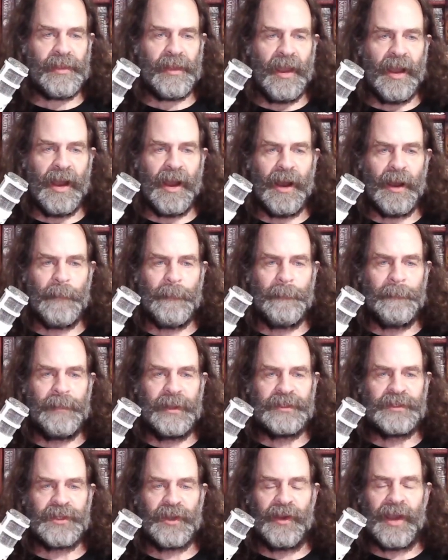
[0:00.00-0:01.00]

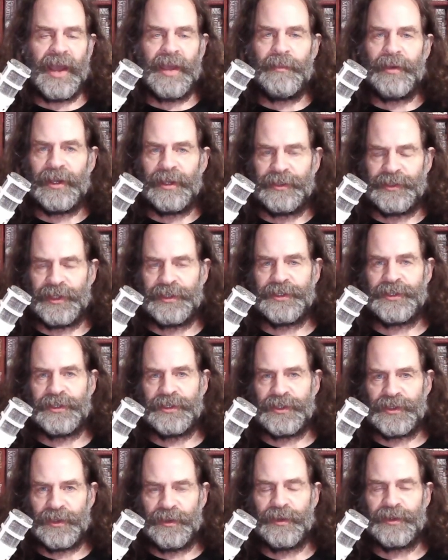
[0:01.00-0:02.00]
But so
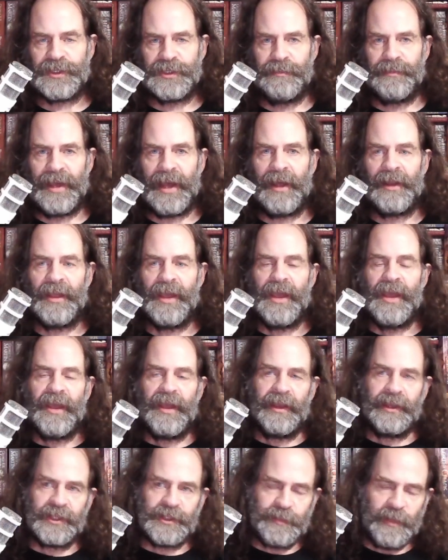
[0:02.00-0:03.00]
abiogenesis talks about
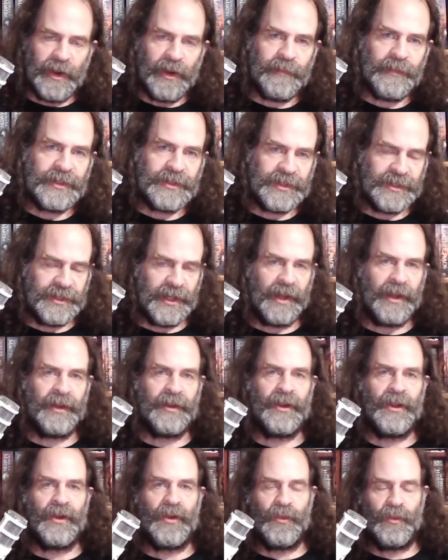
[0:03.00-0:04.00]
experiments
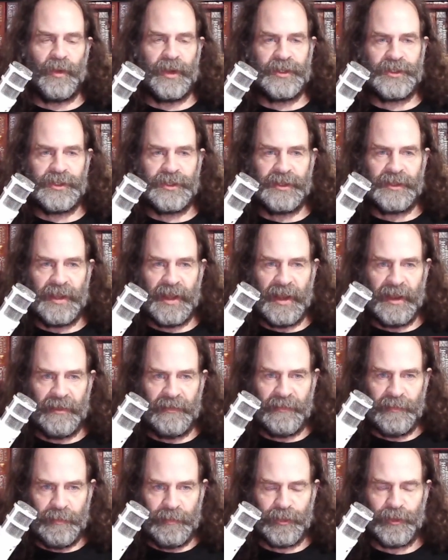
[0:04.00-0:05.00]
done which
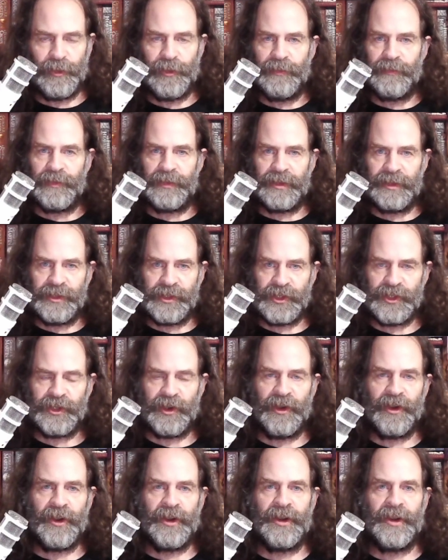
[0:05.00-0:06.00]
have proven and
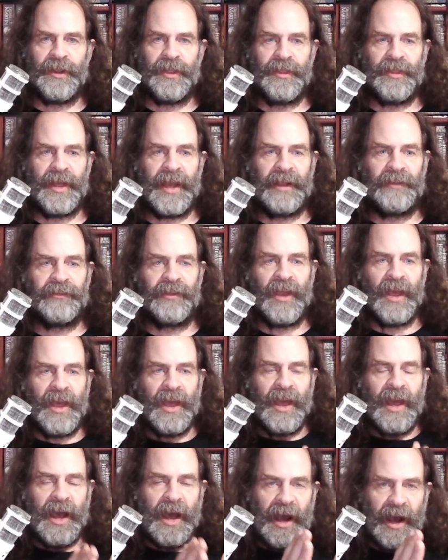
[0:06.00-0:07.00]
shown that
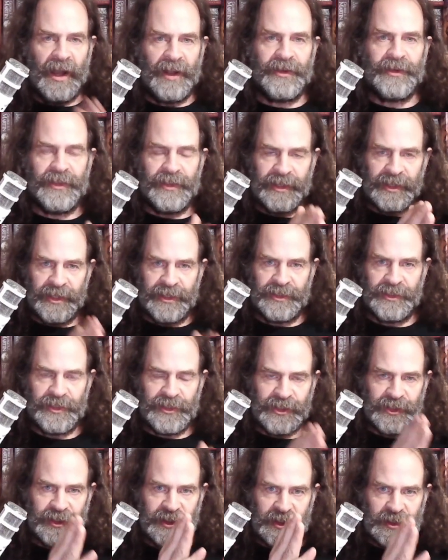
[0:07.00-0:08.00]
under the
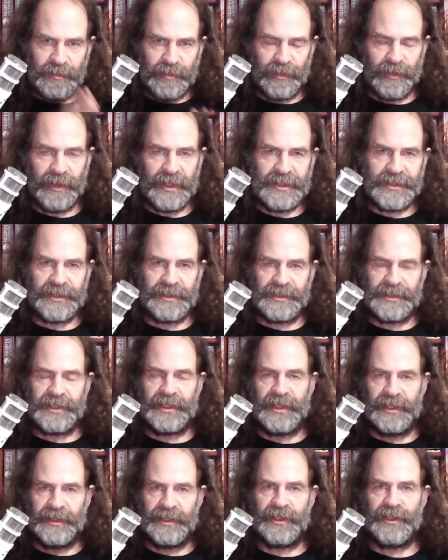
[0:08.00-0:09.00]
conditions present
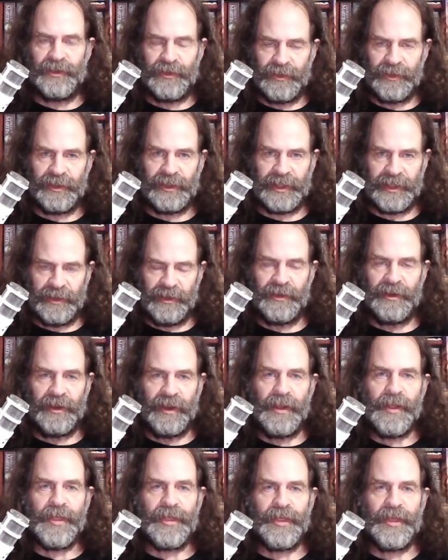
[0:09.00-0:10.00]
in the early
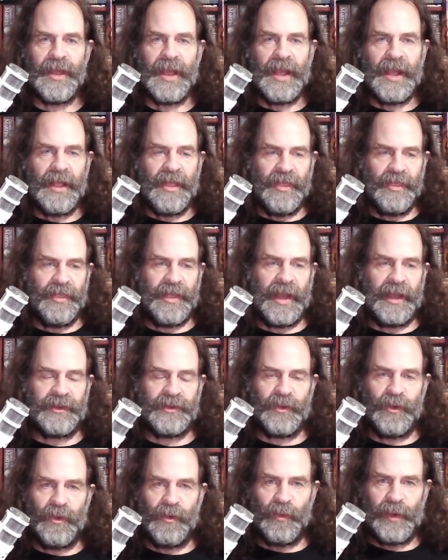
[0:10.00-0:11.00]
Earth, that
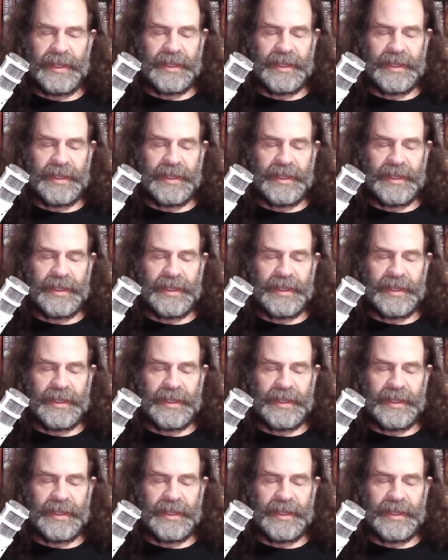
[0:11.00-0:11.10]
we